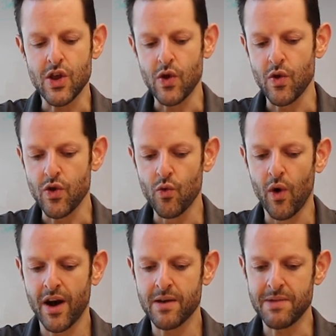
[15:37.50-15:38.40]
you, you
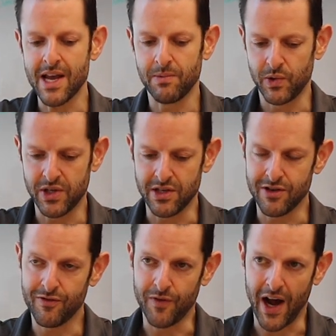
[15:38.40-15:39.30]
want to be able to
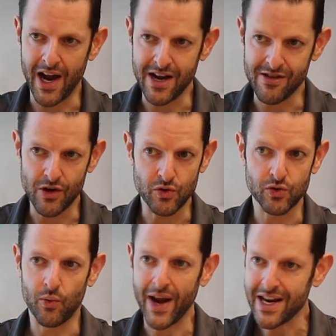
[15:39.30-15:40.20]
define
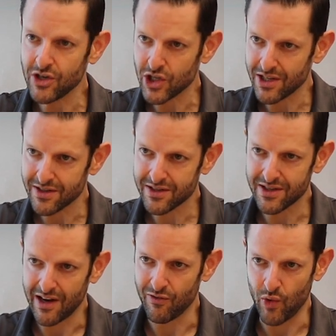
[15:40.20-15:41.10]
those ranges
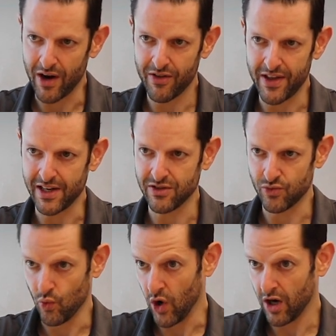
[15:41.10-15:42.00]
of where
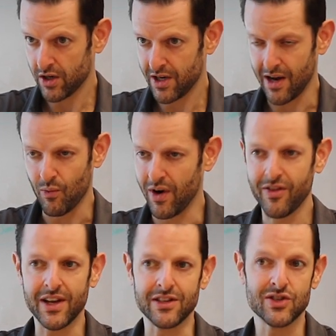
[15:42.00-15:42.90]
things work and where
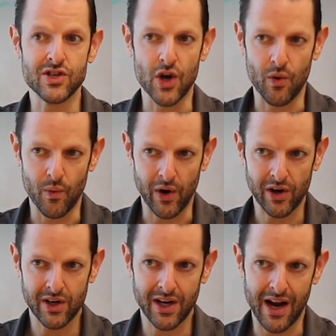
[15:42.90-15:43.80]
things don't
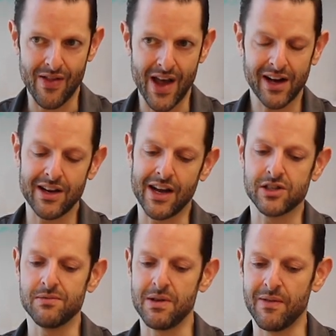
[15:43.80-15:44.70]
work. And that can
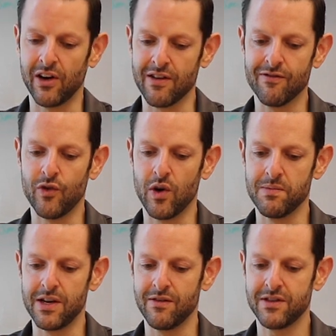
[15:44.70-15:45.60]
actually be very
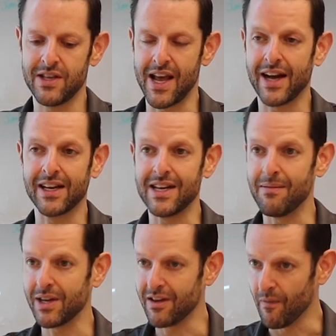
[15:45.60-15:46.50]
informative to the
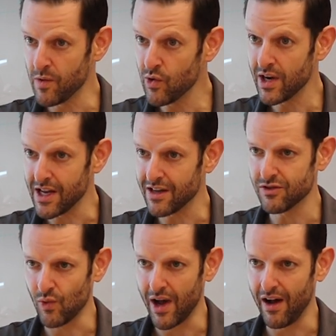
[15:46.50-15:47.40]
academic community
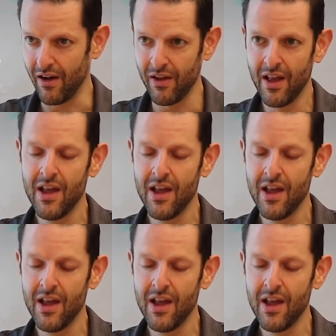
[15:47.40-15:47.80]
as well